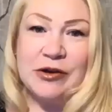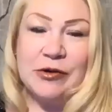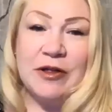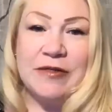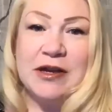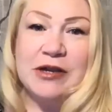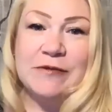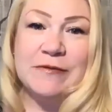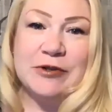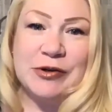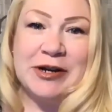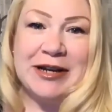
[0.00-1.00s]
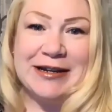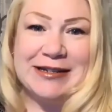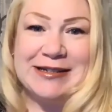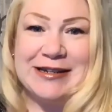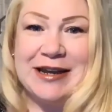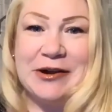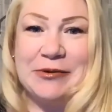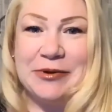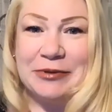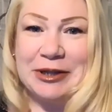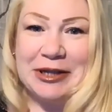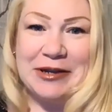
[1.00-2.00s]
Well, thank you for joining us today. We
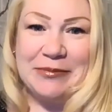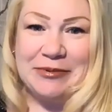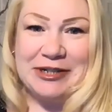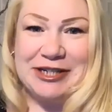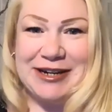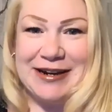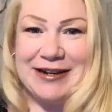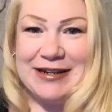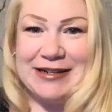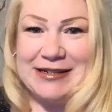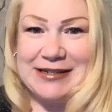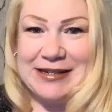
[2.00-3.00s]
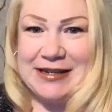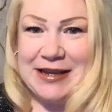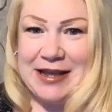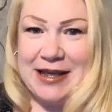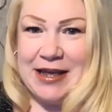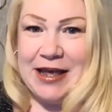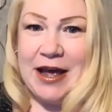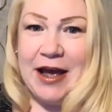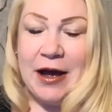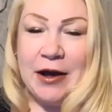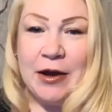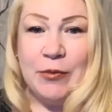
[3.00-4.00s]
really appreciate it.
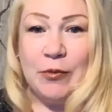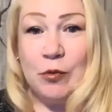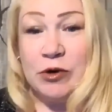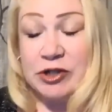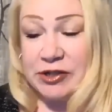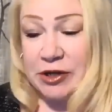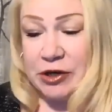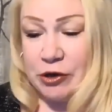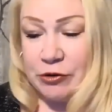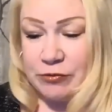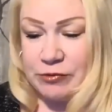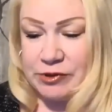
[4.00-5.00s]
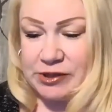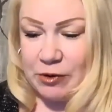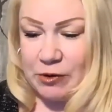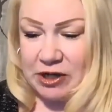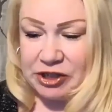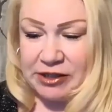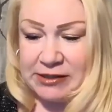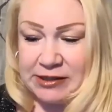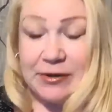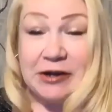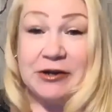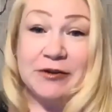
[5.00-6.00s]
Um, we're just going to go through some questions
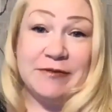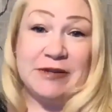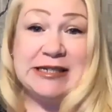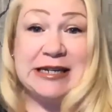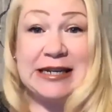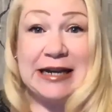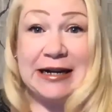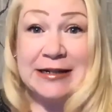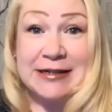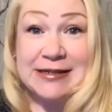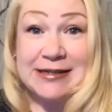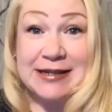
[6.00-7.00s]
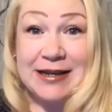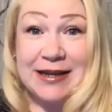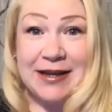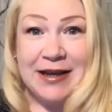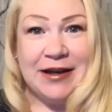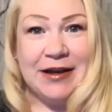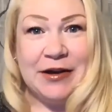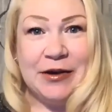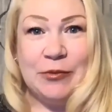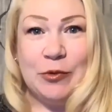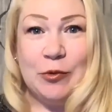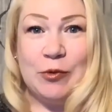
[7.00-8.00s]
about your VCDX,
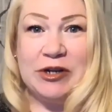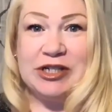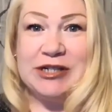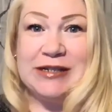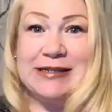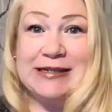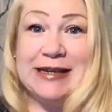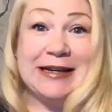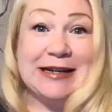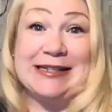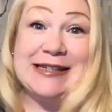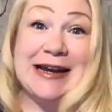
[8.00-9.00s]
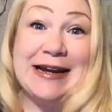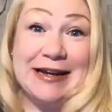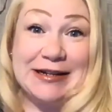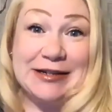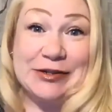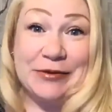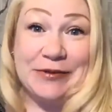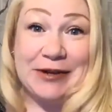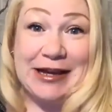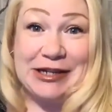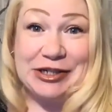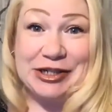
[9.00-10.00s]
um, which is an exciting
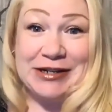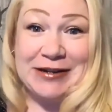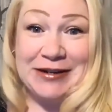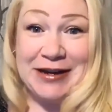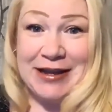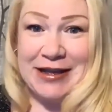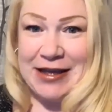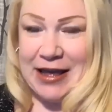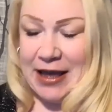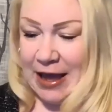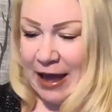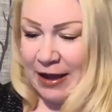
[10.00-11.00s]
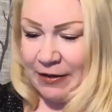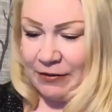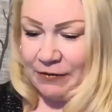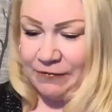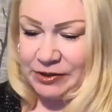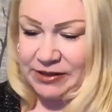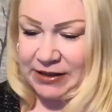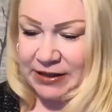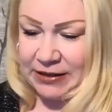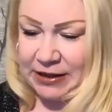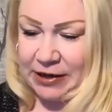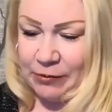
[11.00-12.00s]
certification. And the first thing
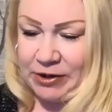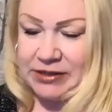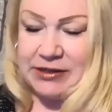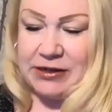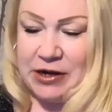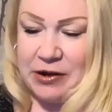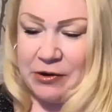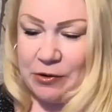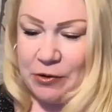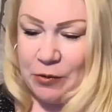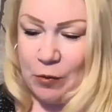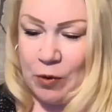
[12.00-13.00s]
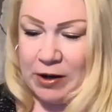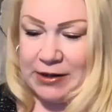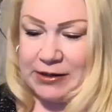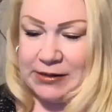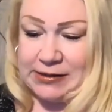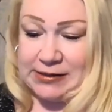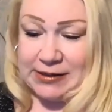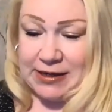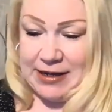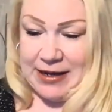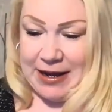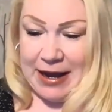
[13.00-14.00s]
that I wanted to know was
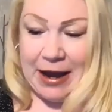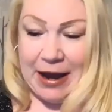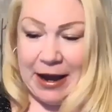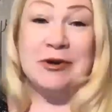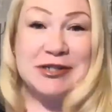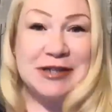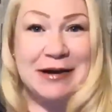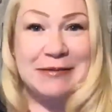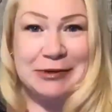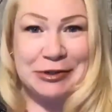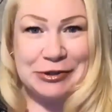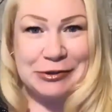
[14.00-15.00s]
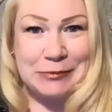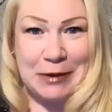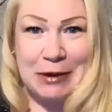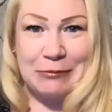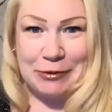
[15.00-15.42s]
how much time did you spend